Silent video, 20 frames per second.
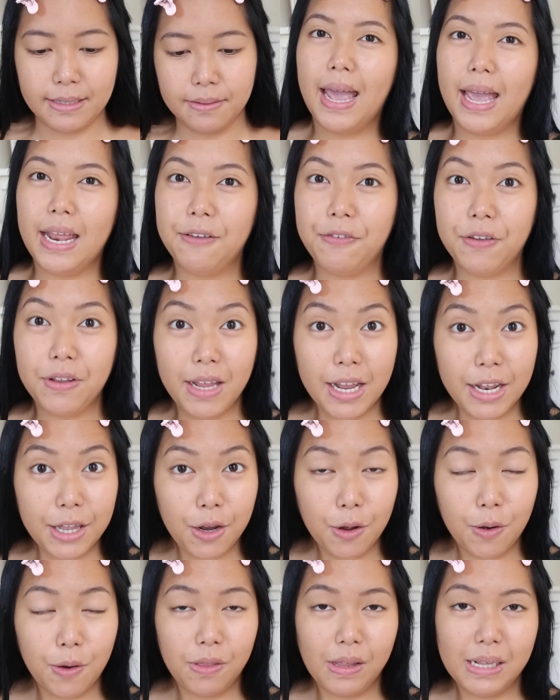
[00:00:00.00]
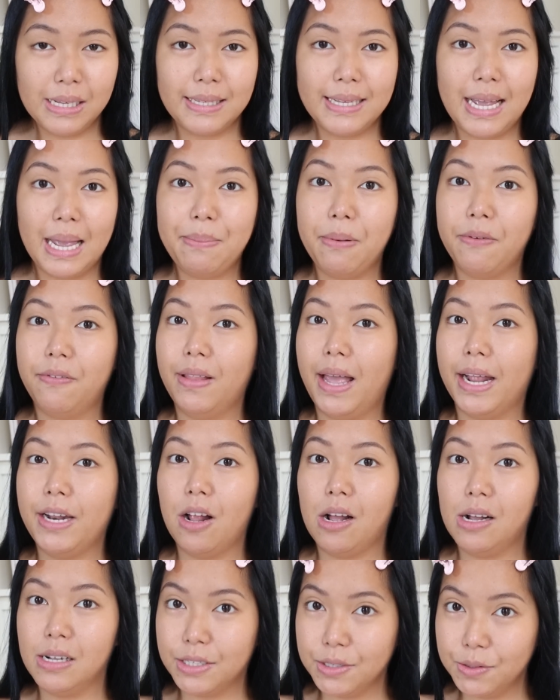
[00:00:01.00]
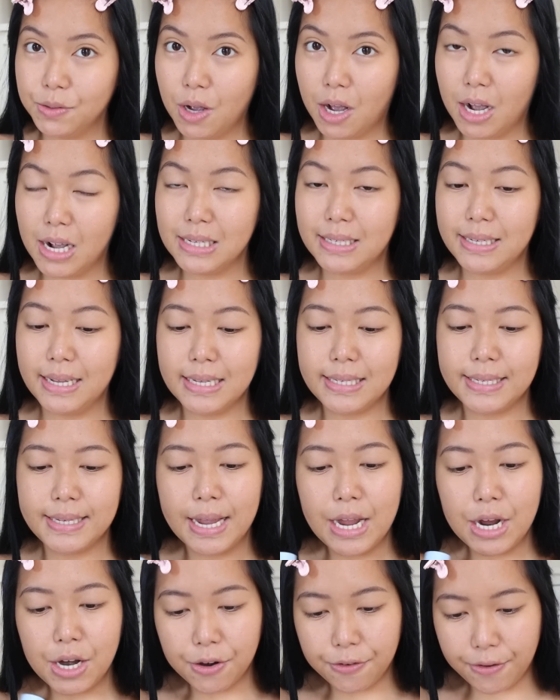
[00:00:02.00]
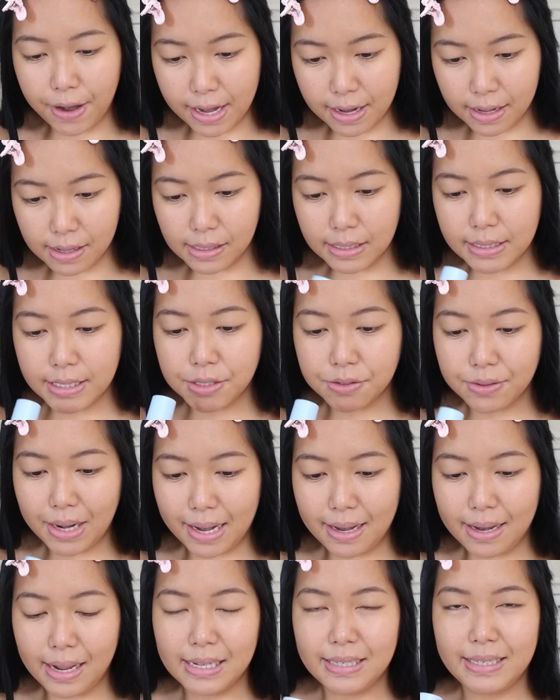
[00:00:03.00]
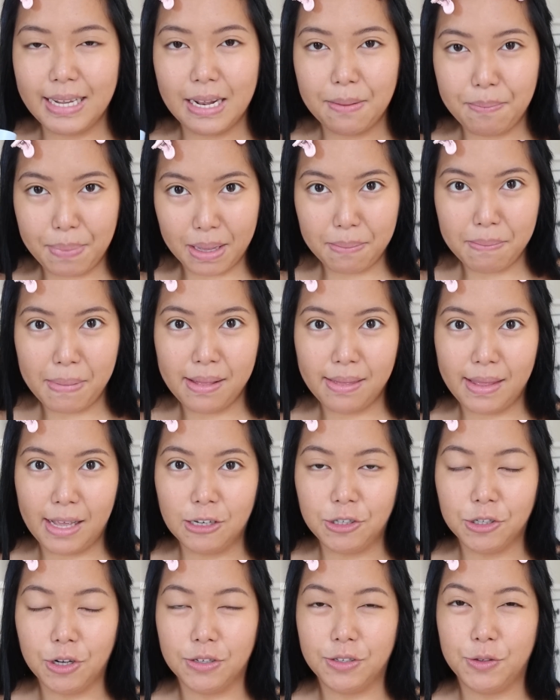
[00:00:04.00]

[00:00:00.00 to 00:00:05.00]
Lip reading: And if you didn't know, this type of light also causes wrinkles, redness, and pigmentation.